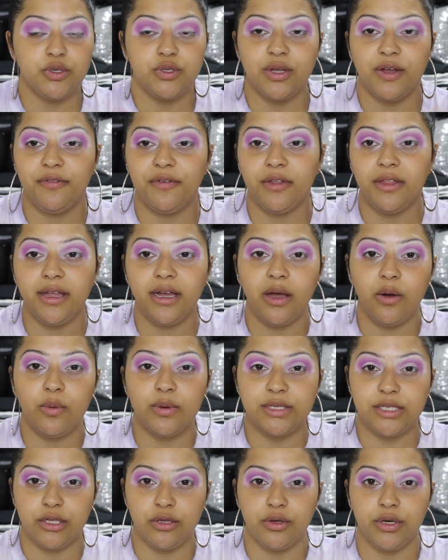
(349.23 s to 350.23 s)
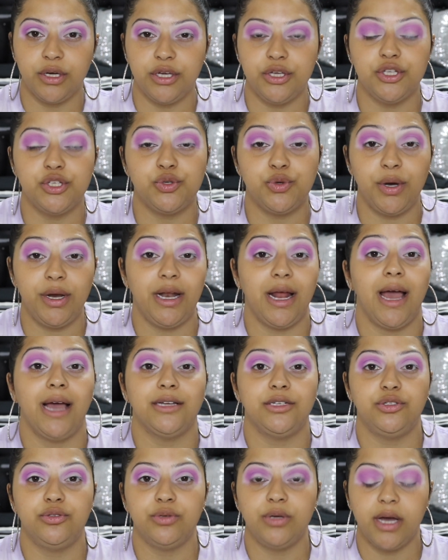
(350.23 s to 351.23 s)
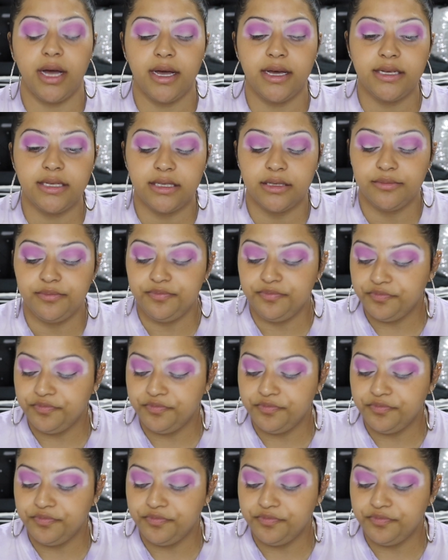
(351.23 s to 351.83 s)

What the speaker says: So I felt like I wasn't looking straight at you guys.